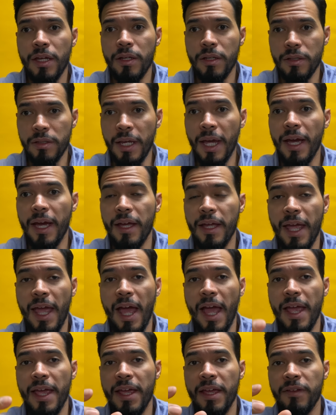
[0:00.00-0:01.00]
Yeah,
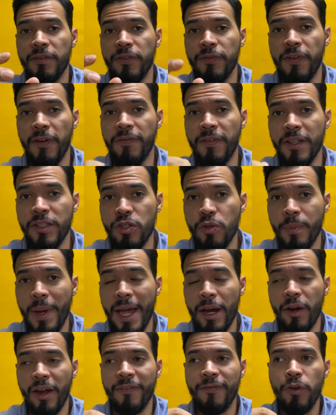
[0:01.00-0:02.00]
if it fits your
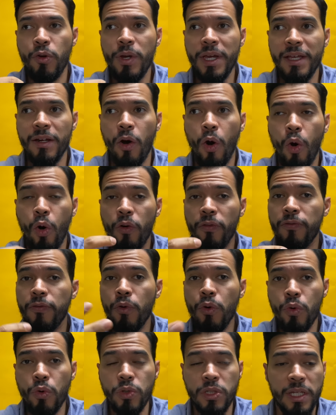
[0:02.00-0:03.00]
macros, if you eat whole
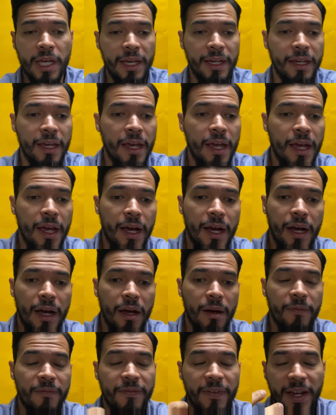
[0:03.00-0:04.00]
foods like
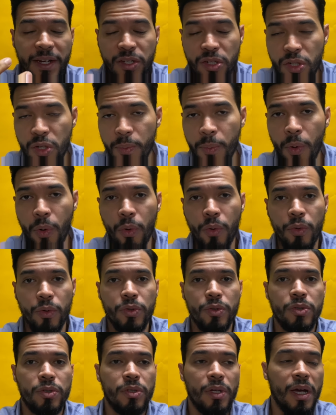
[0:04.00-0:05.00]

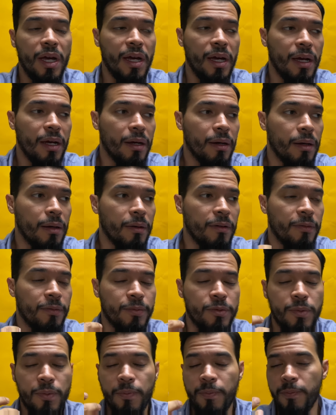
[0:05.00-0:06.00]
vegetables,
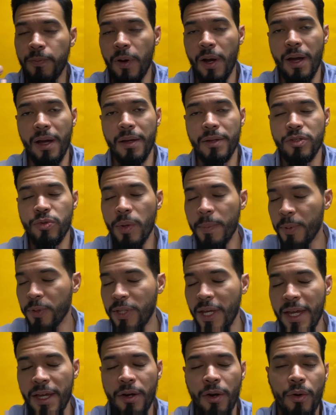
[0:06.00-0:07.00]
sweet
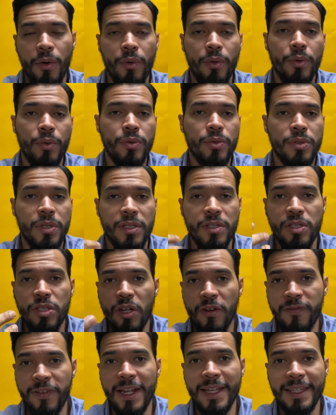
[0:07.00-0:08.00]
potatoes and
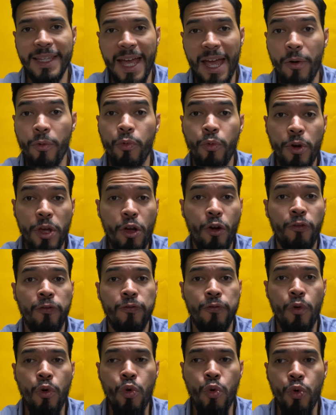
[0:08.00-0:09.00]
stuff like that, real
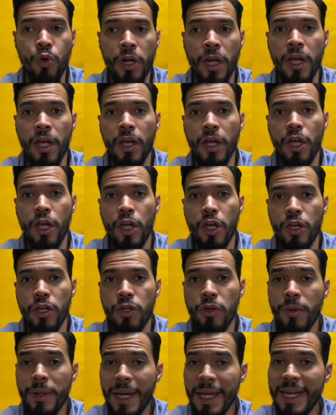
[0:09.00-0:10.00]
food,
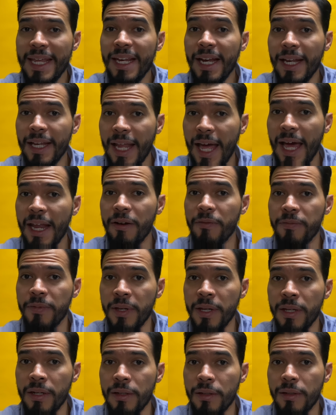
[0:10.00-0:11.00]
you can eat a lot of
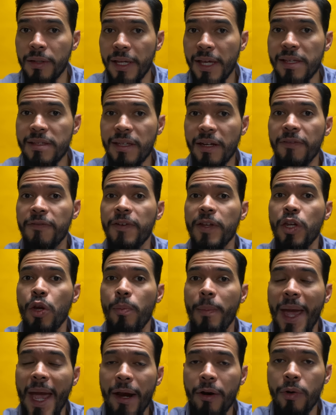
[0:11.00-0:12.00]
it. It's going to fit your
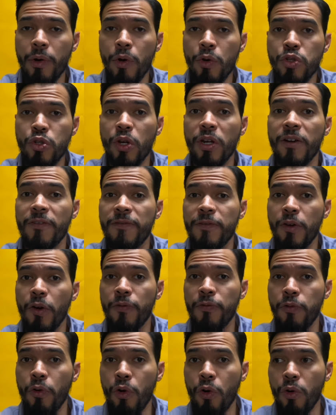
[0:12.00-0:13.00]
macros. You're going to feel
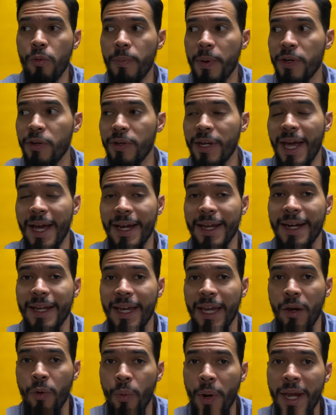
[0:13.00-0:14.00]
full, but you're not going to
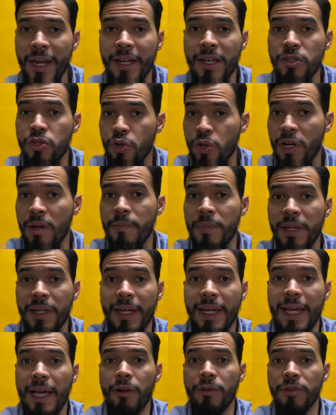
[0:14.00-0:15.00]
gain weight because you're going to be in a
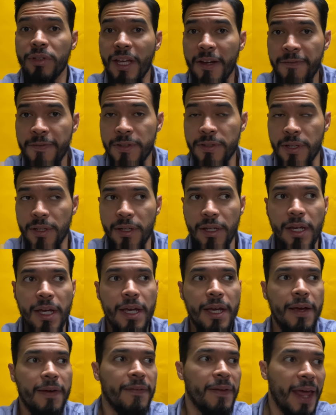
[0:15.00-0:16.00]
calorie deficit.
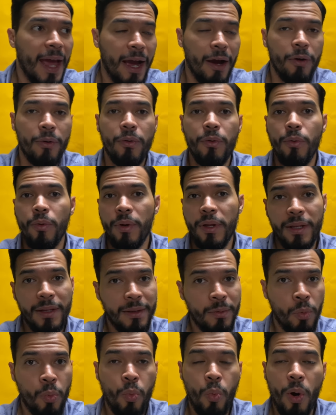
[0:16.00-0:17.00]
Now,
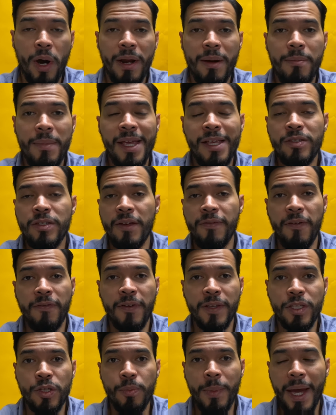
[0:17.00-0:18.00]
what it means if it
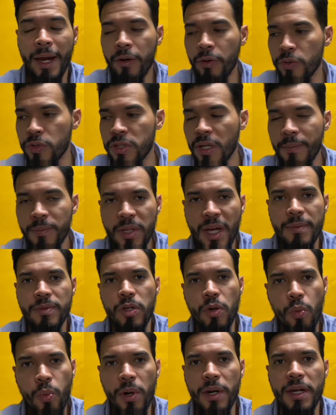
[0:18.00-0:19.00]
fits your macros. Sometimes
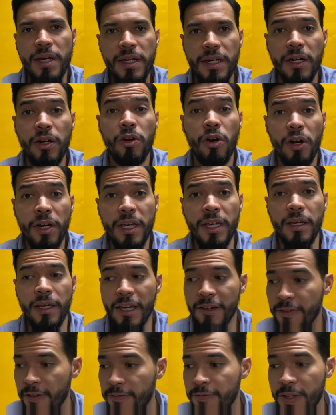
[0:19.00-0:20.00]
you want to eat a cookie.
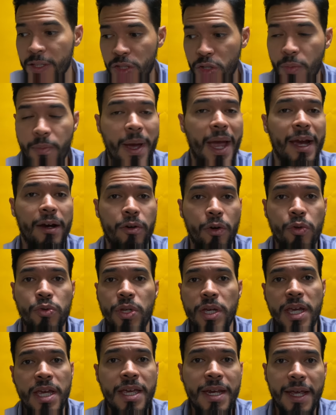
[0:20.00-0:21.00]
If it fits your macros,
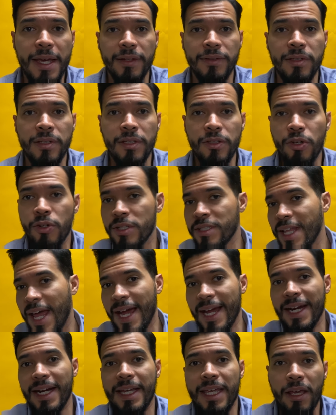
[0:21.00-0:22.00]
eat it. It's not
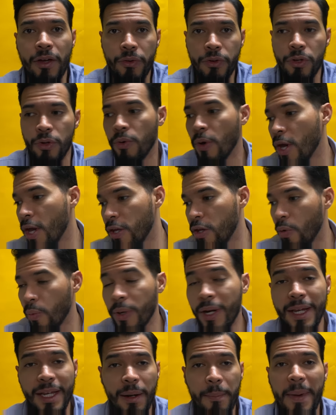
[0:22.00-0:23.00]
going to kill you. You
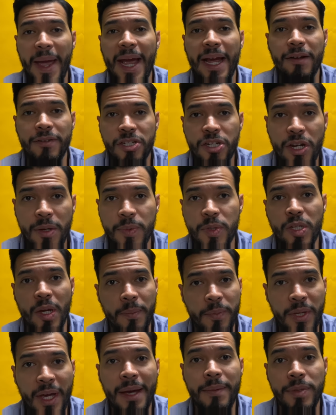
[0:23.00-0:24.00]
want to eat a bag of chips.
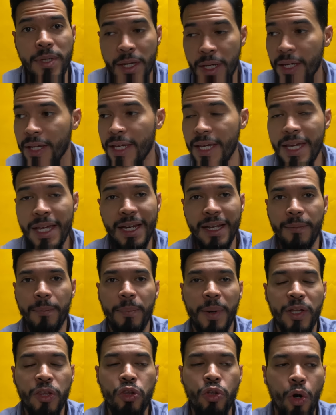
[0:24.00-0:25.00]
Sometimes eat it,
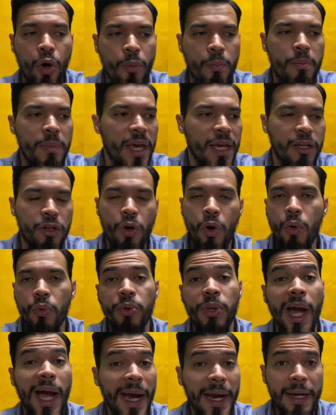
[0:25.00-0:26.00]
but don't make your whole
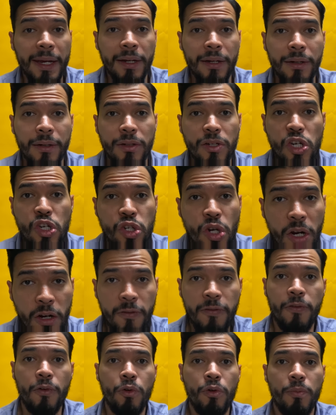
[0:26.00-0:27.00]
diet junk
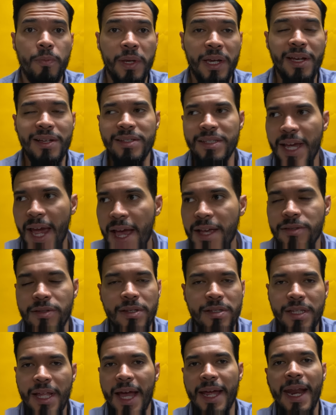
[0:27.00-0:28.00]
food because, yes,
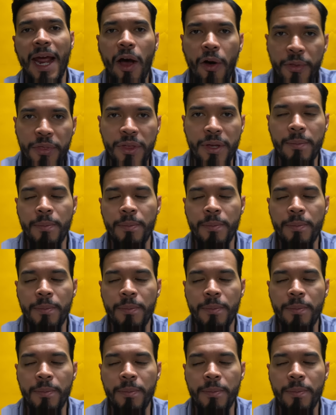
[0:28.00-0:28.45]
it's not healthy.